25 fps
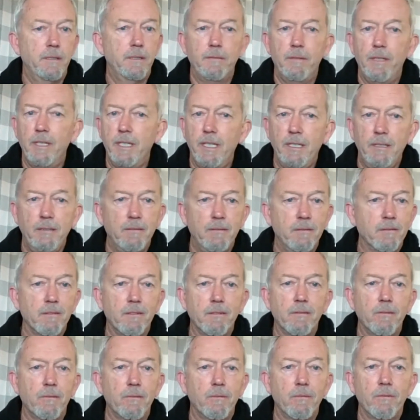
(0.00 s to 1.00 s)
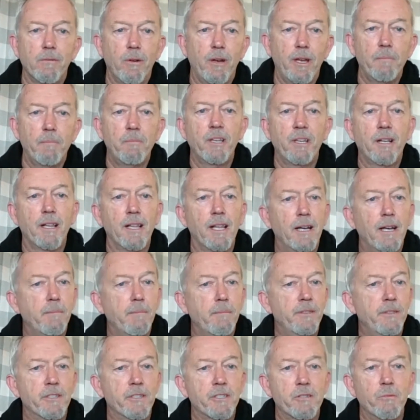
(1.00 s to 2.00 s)
Then grab the club
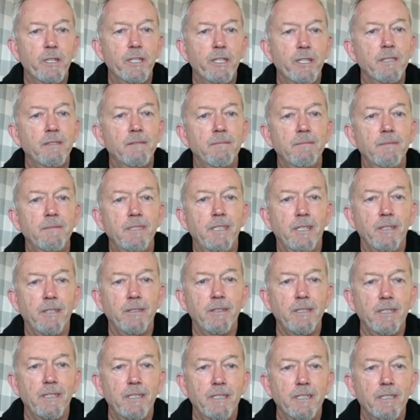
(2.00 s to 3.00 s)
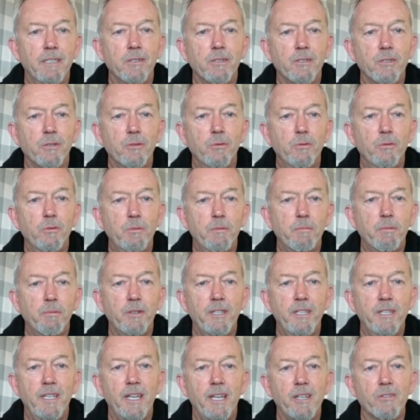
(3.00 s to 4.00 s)
and swing, and it should all be
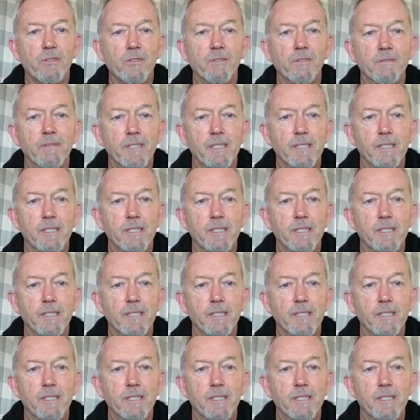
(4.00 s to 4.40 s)
pretty natural.